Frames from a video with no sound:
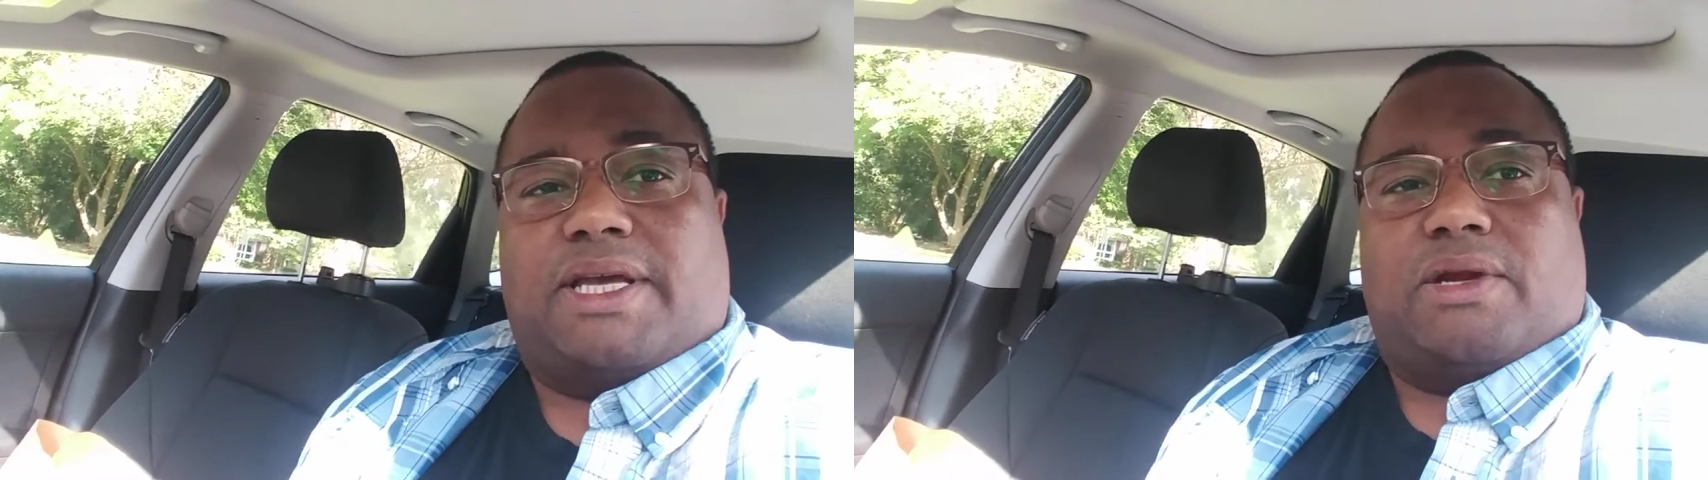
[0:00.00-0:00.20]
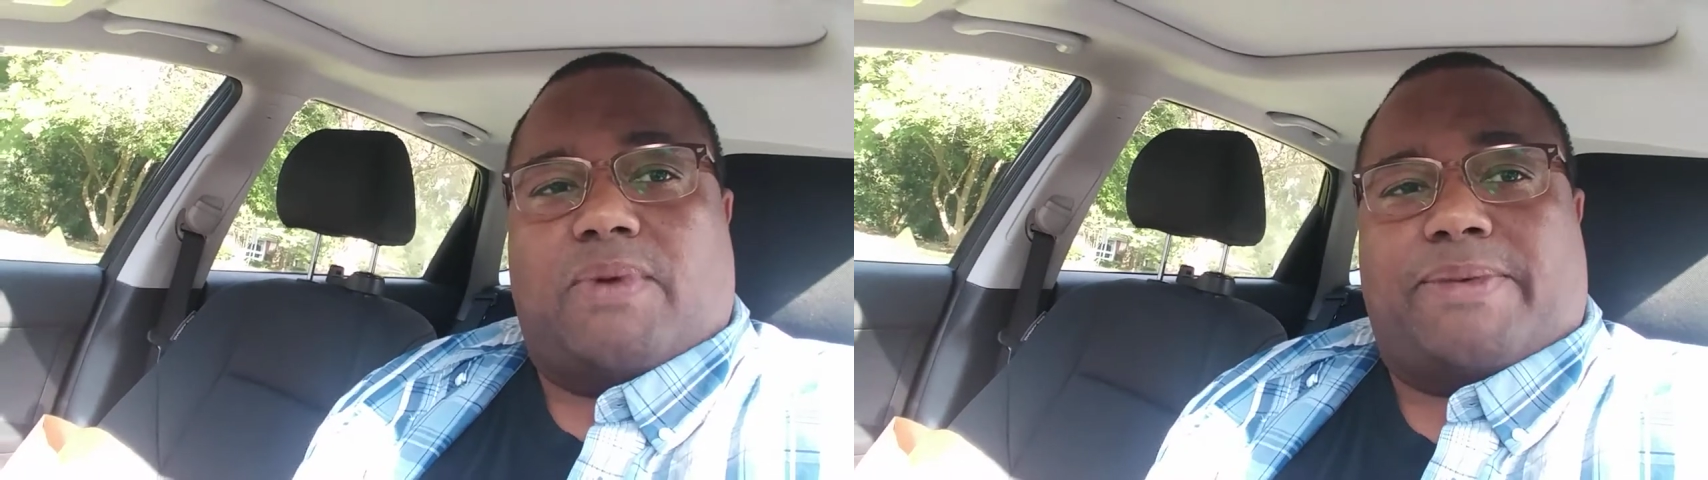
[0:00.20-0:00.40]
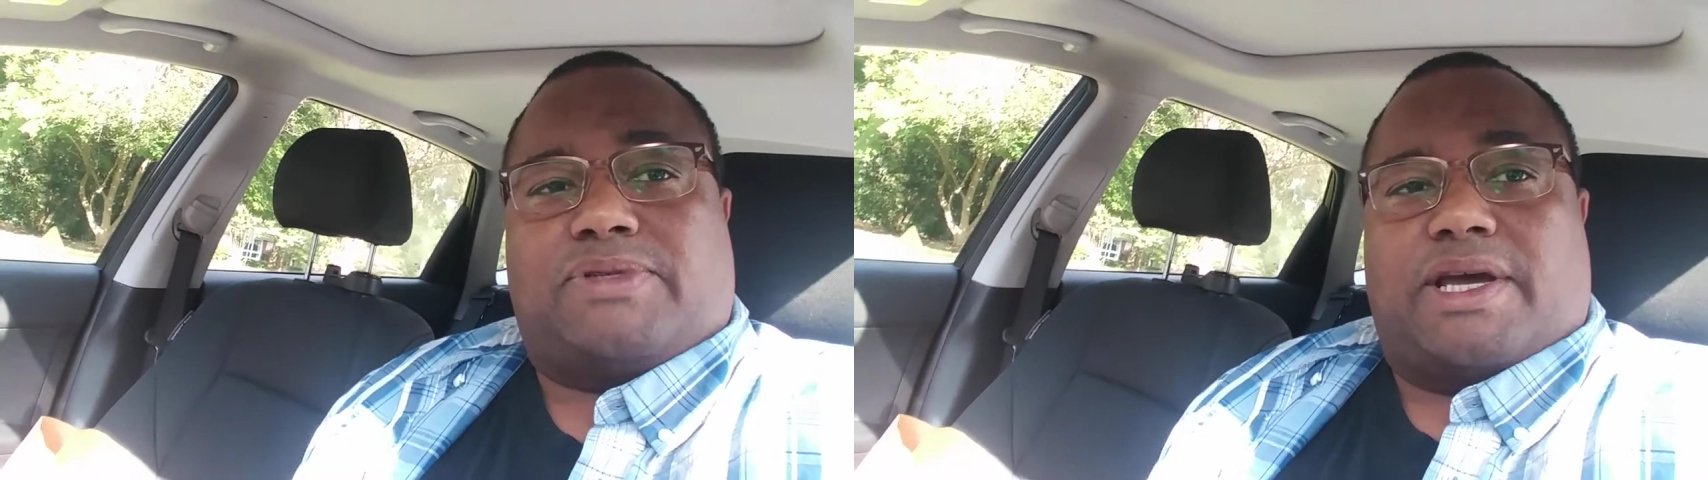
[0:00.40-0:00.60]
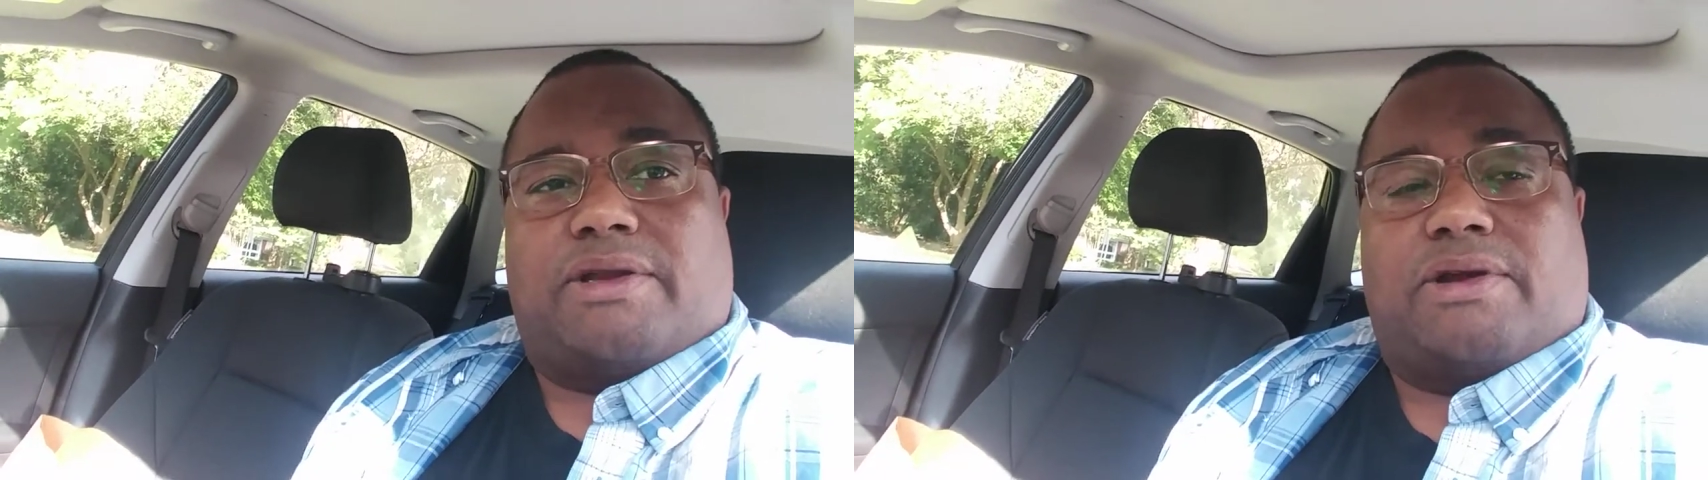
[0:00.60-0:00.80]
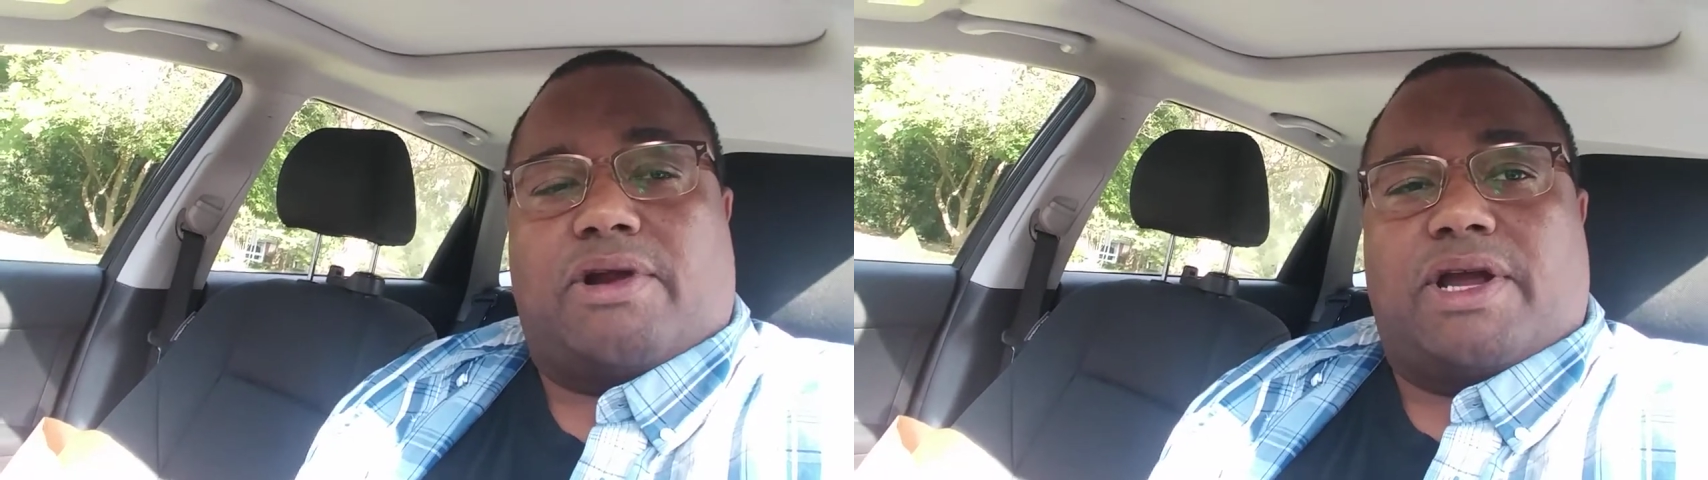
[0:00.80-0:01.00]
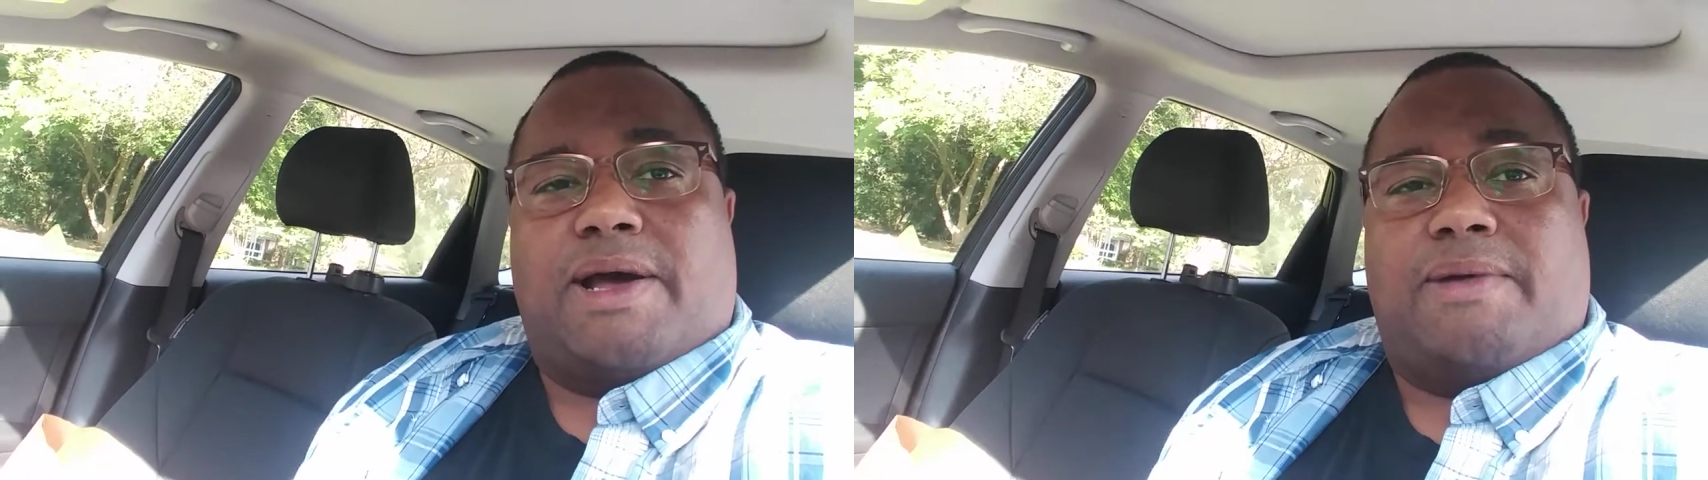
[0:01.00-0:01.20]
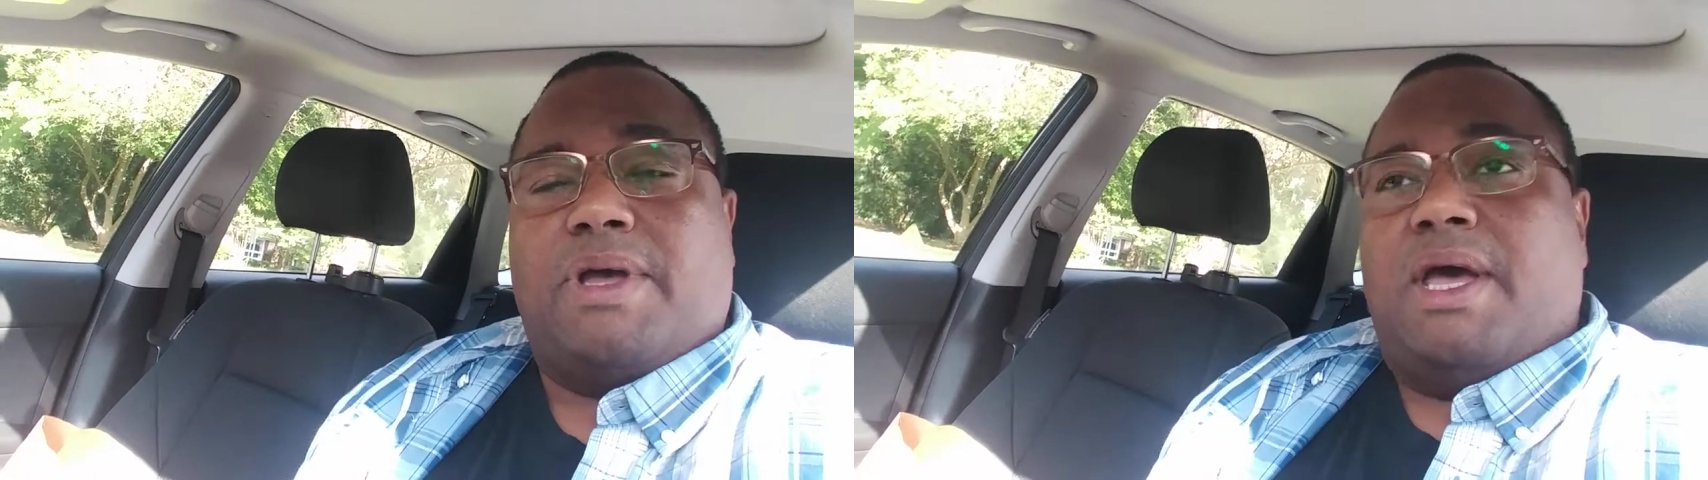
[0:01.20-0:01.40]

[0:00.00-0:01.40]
Get a website. Hurry up.